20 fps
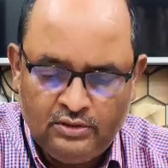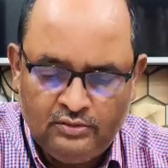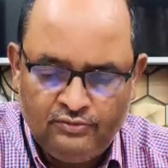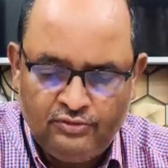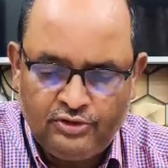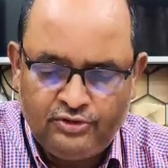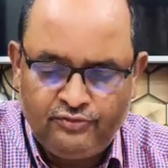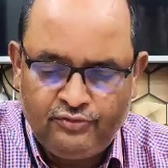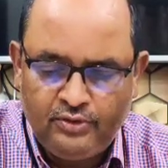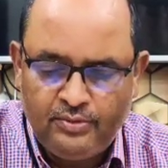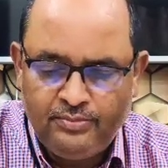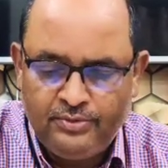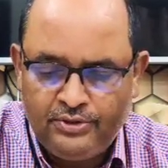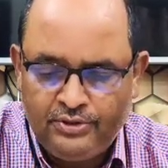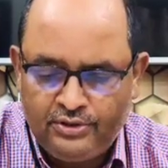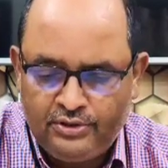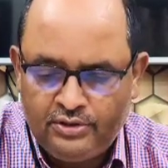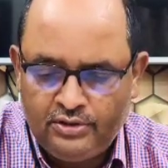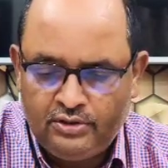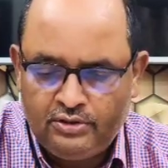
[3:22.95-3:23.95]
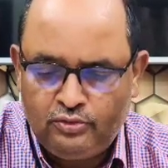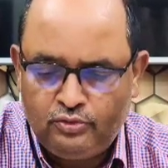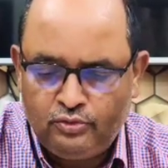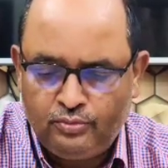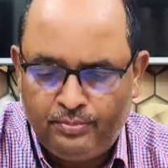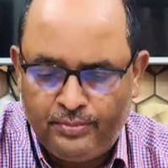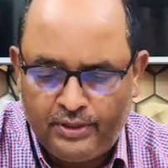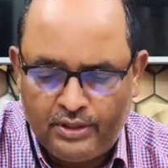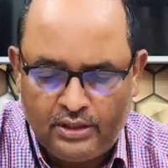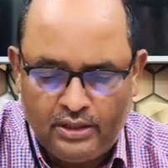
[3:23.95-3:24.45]
which will be returned
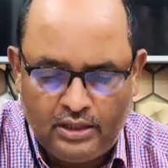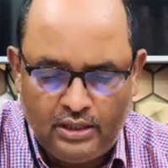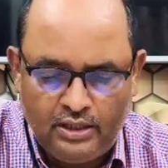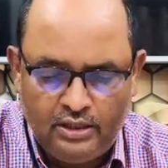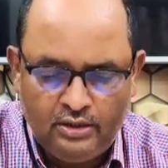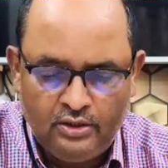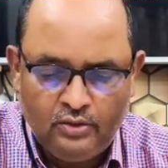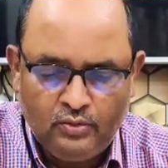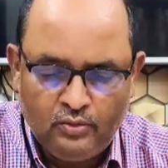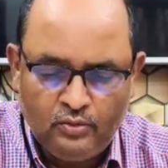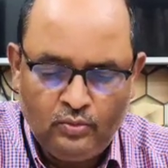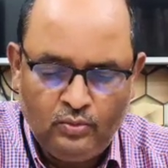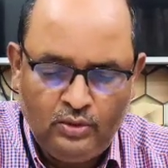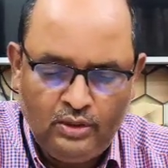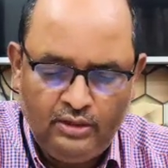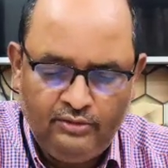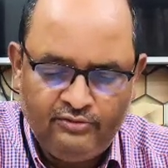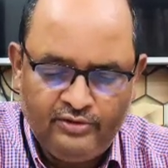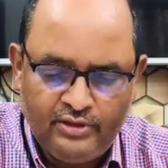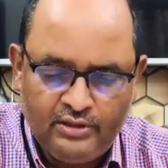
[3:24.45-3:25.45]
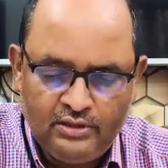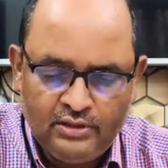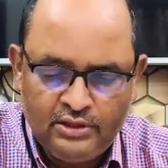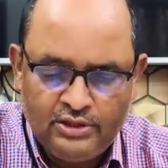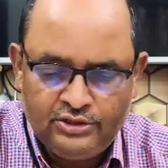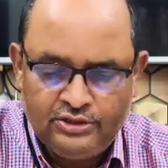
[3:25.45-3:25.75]
to Megha only when